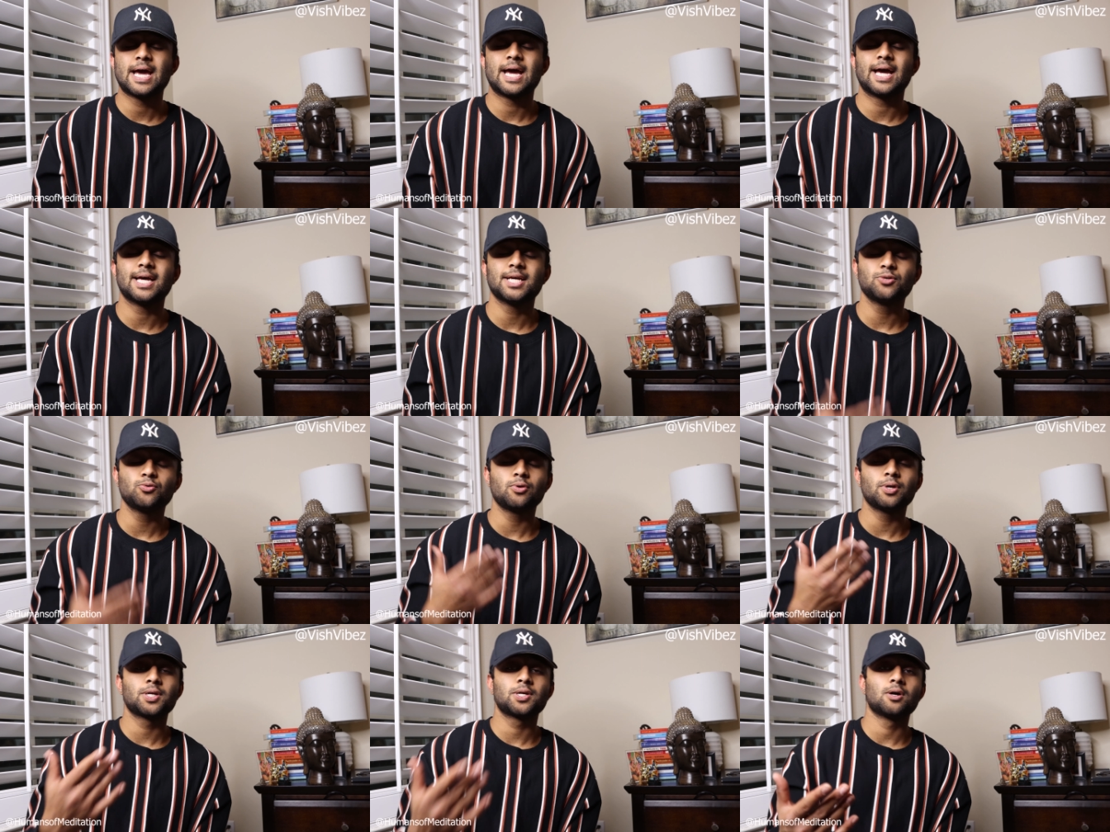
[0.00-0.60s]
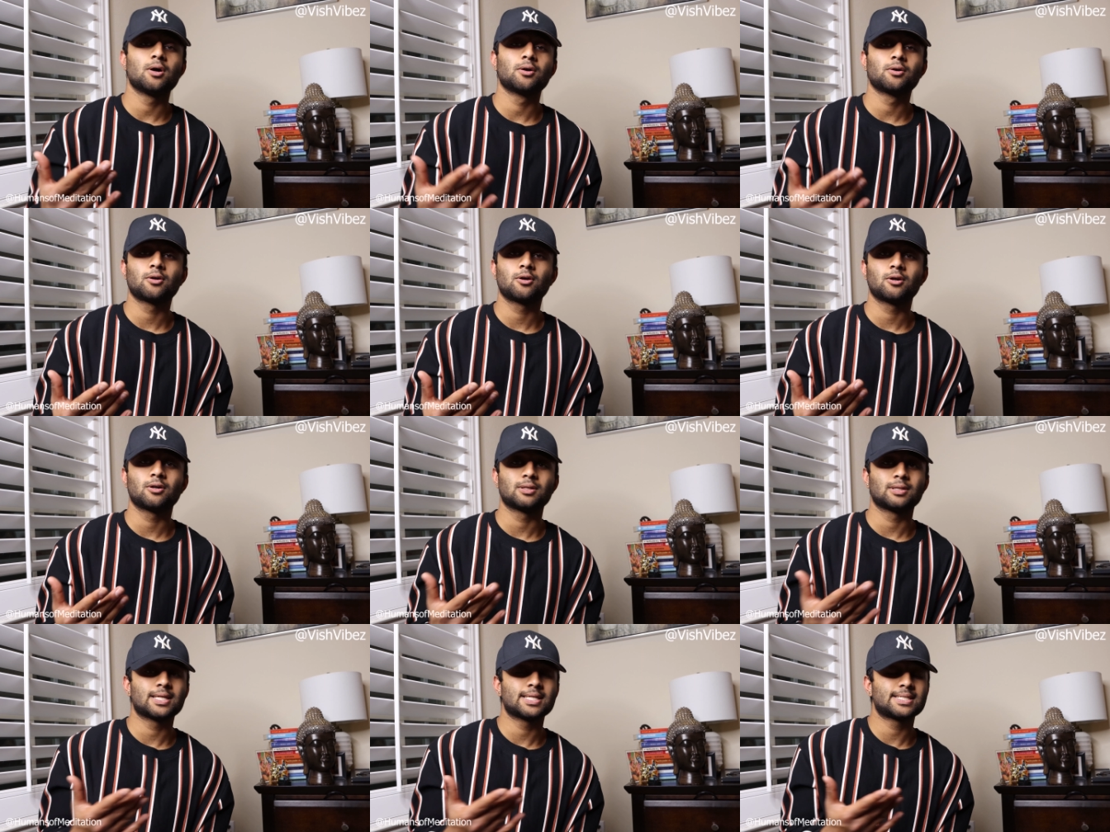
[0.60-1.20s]
As we're
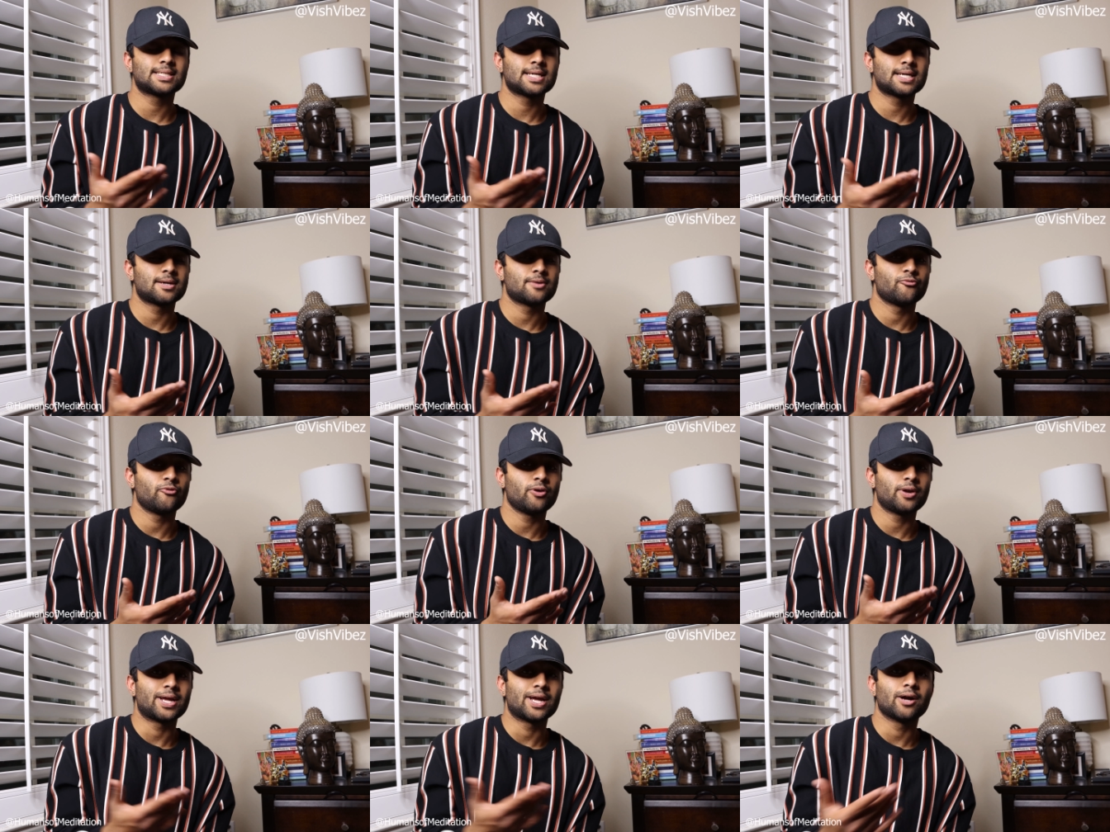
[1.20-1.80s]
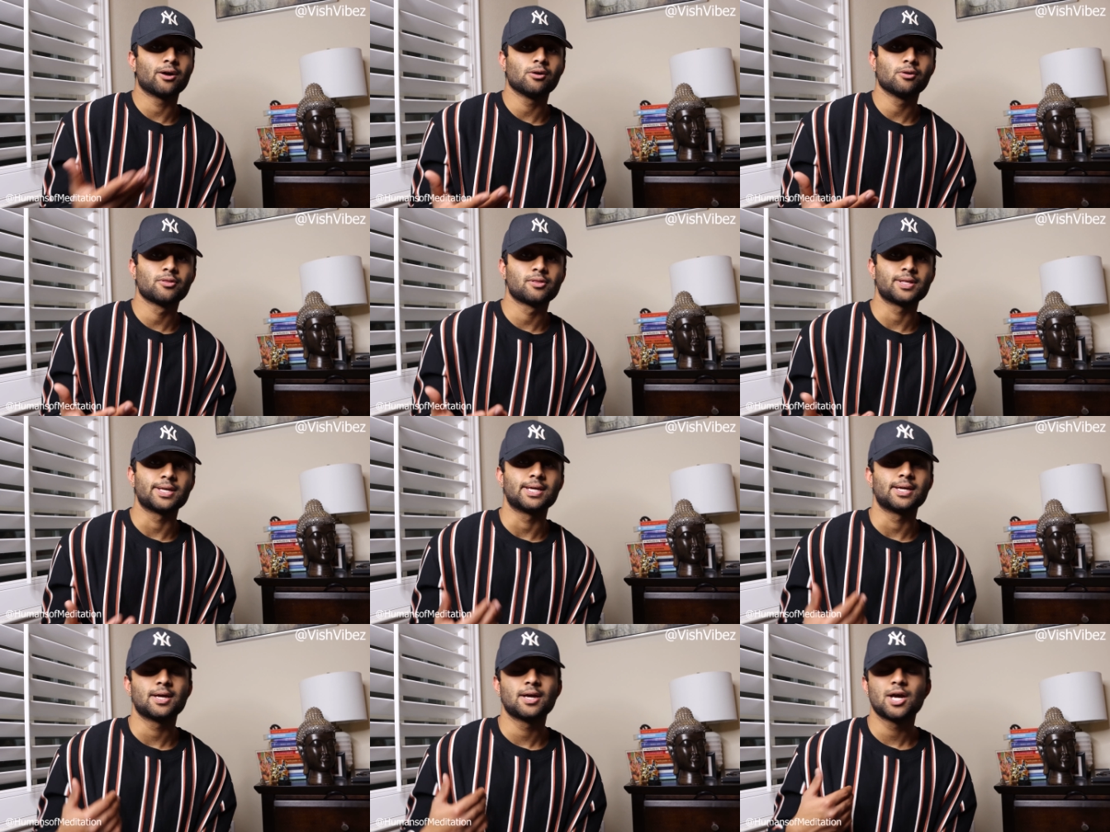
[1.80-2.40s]
younger and let's say very
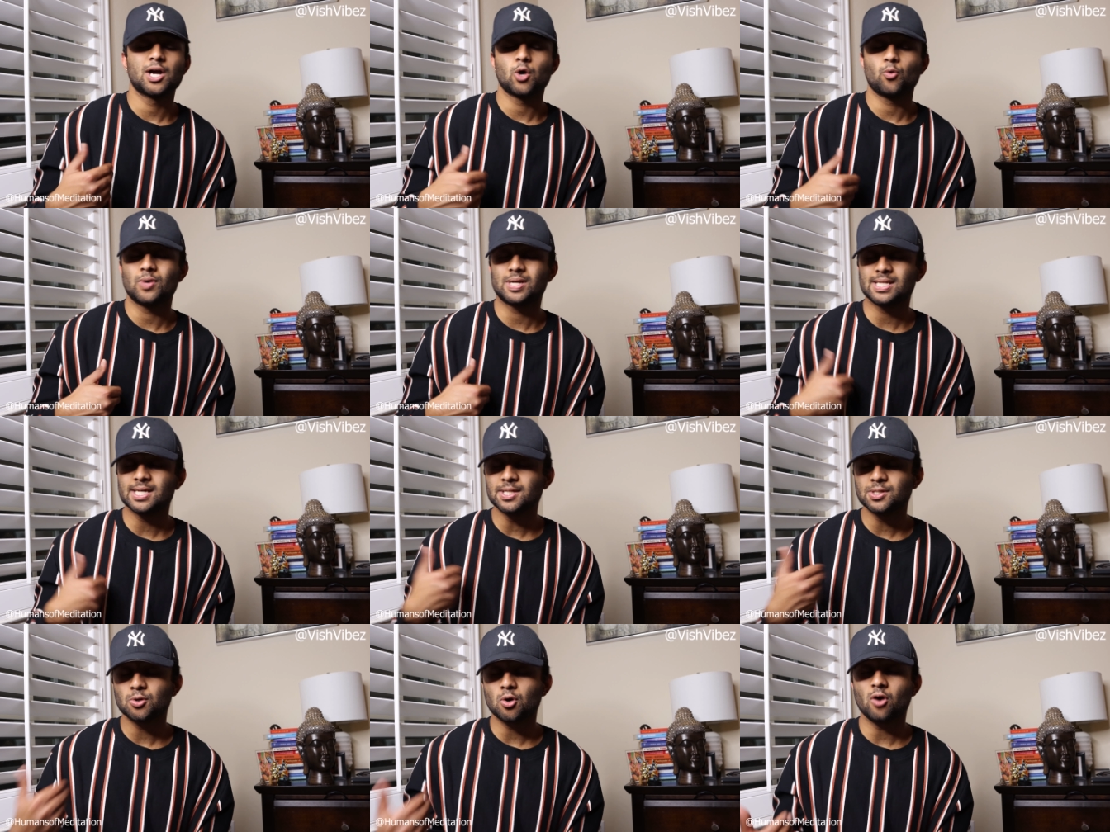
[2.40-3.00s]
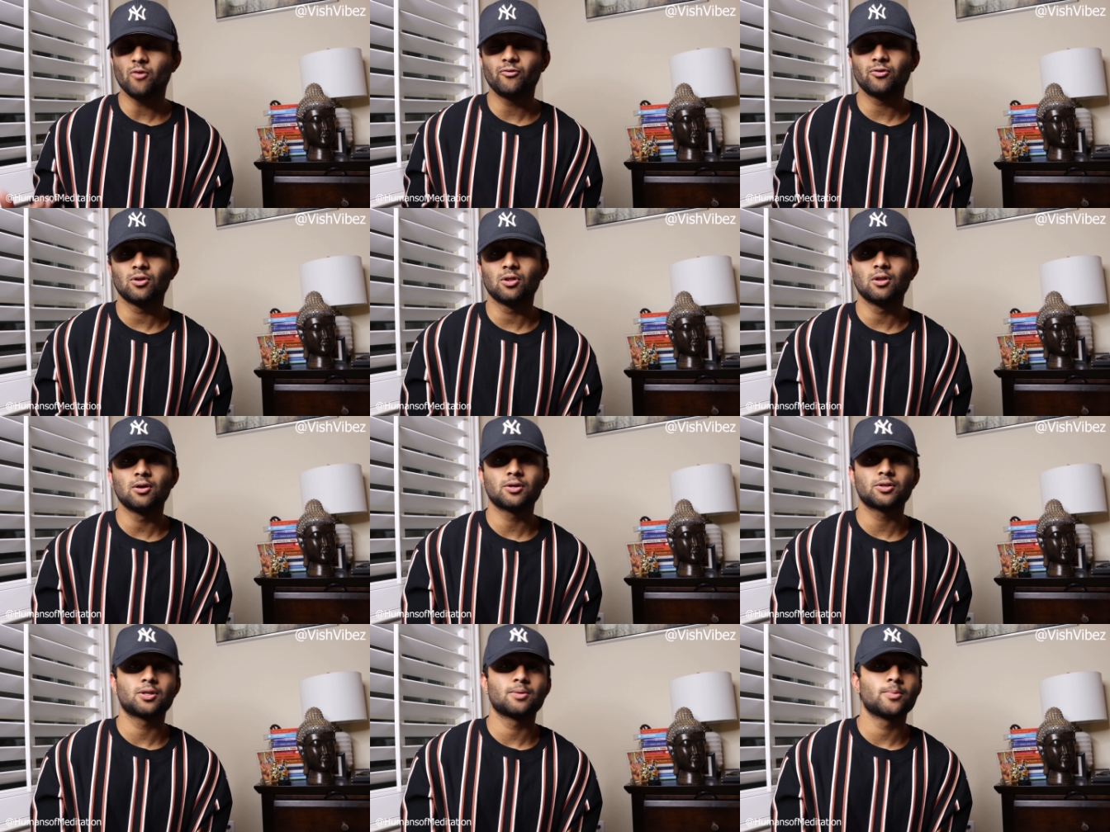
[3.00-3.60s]
healthy, we tend to
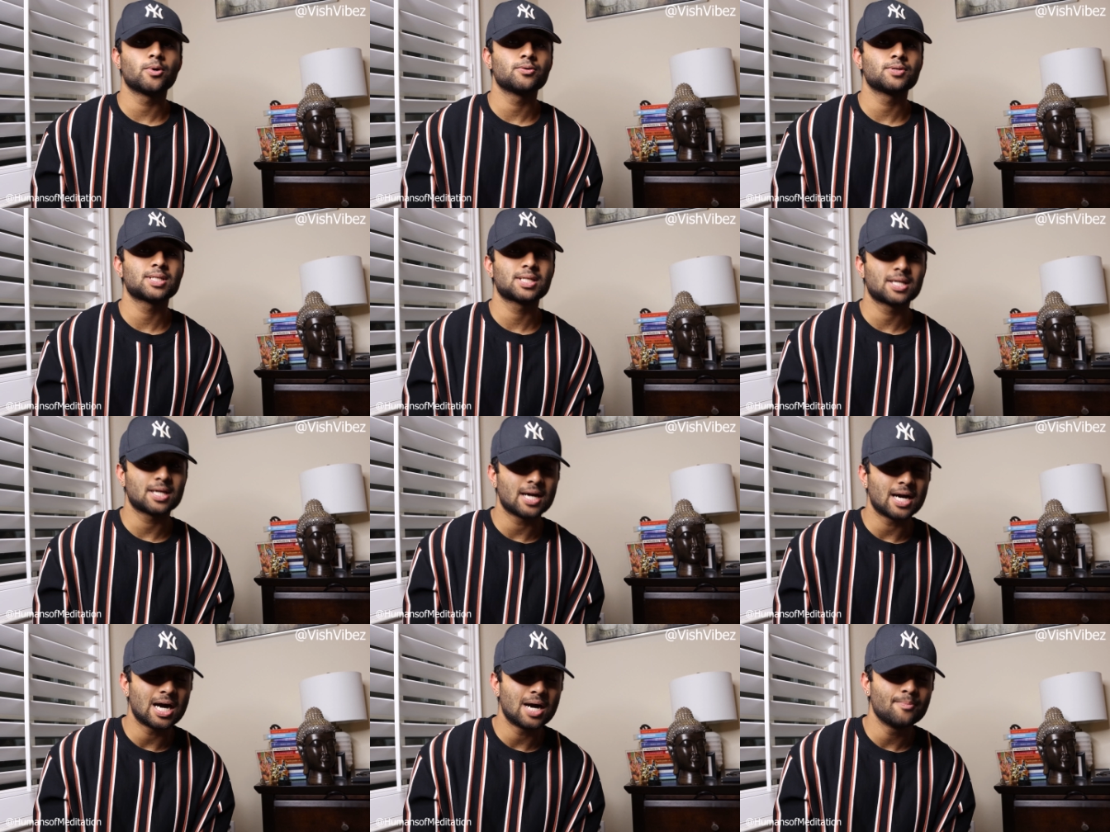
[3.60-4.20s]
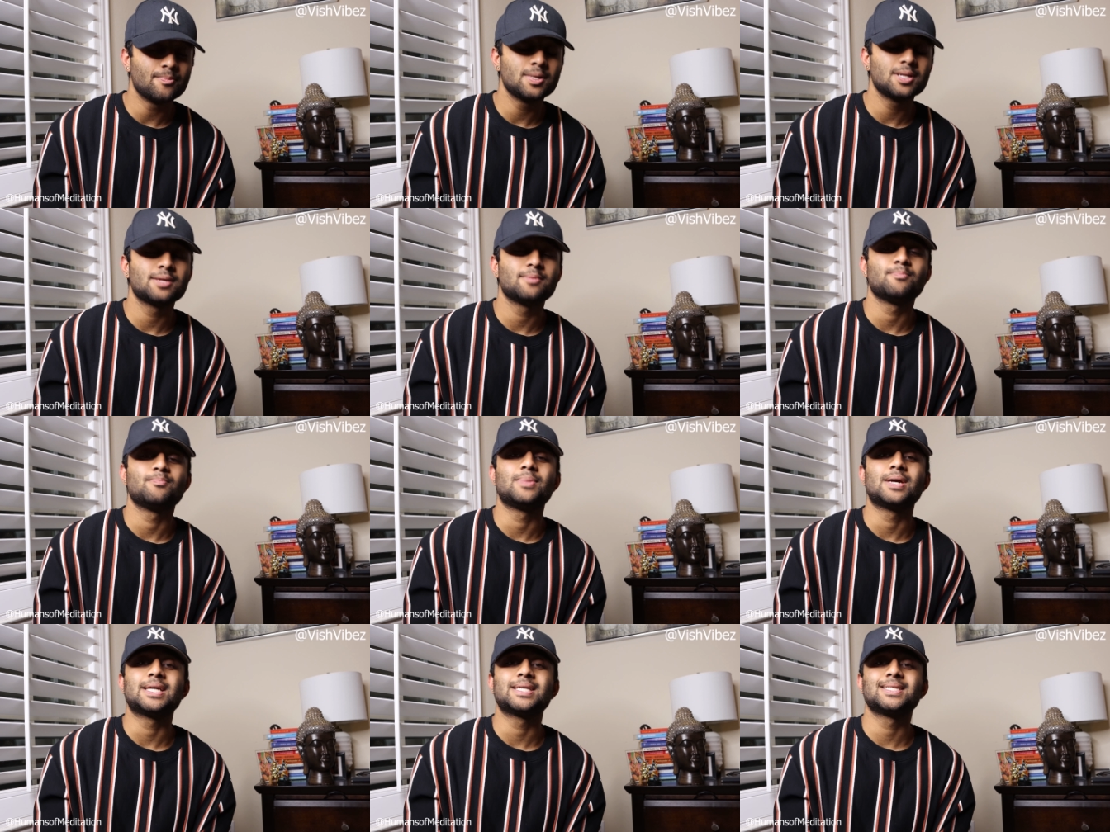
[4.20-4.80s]
overlook the most common
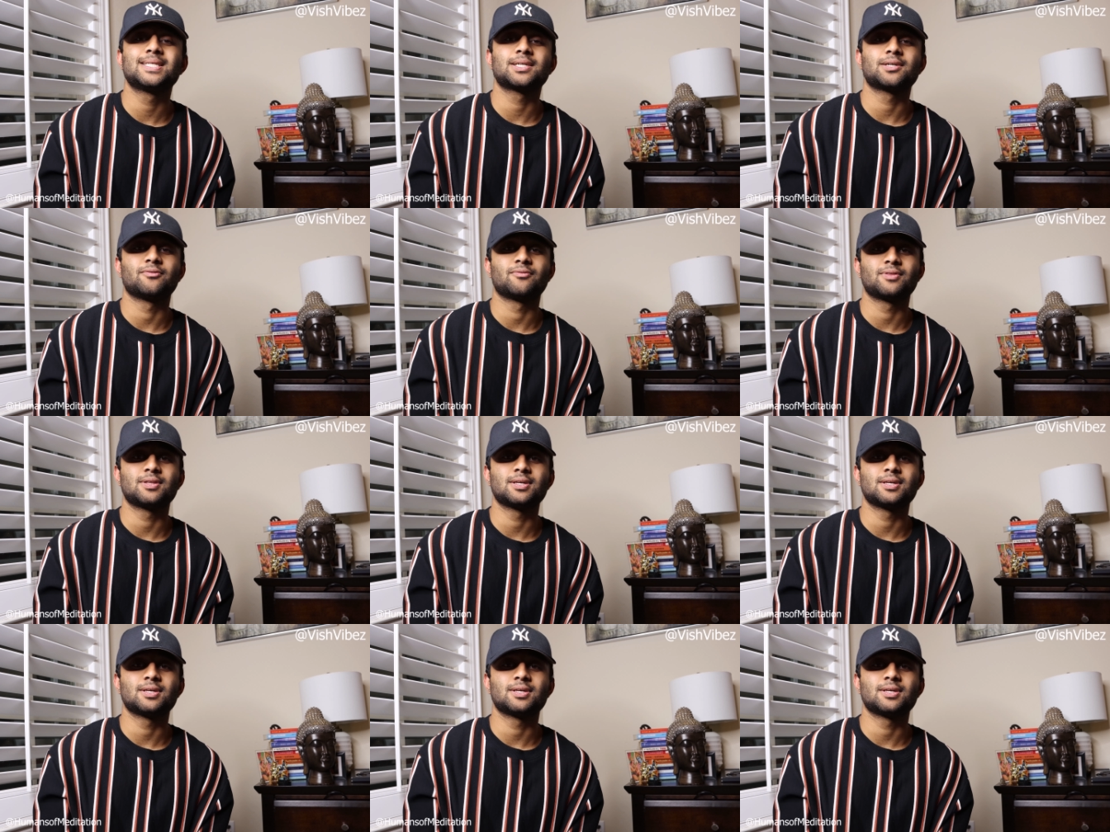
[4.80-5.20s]
and basic of